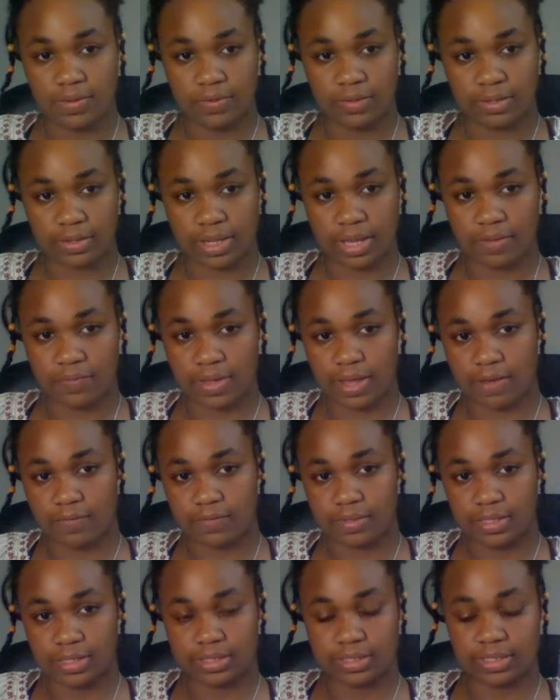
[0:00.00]
Okay, we have
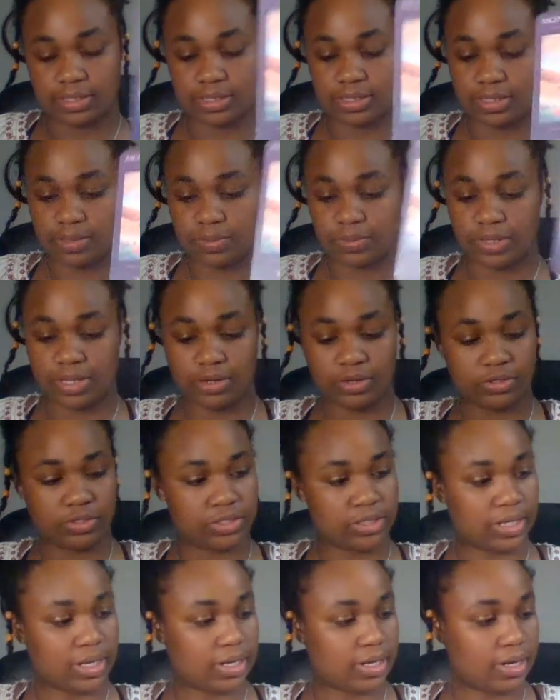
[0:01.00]
like this double
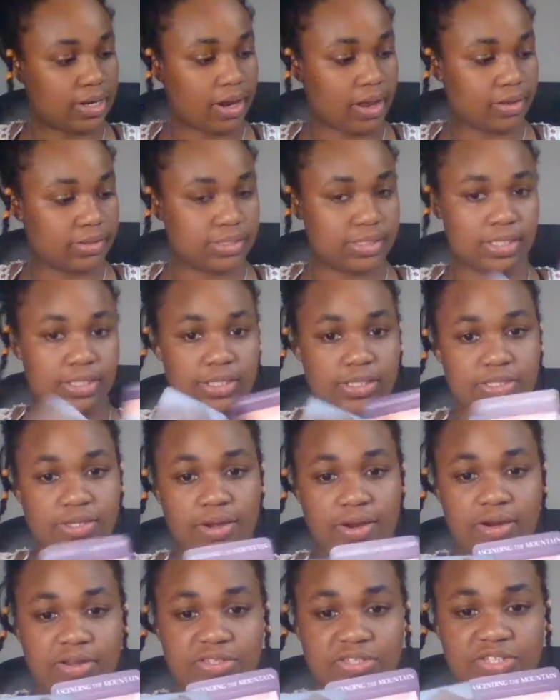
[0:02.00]
energy. I did not see these
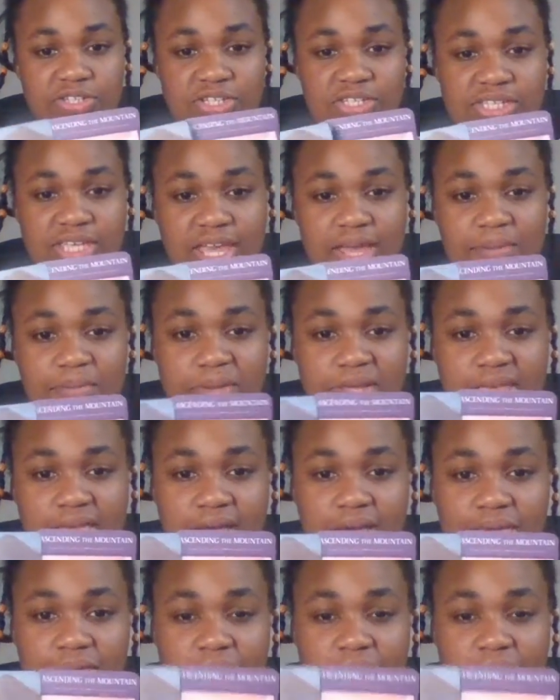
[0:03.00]
cards just yet, but yeah, we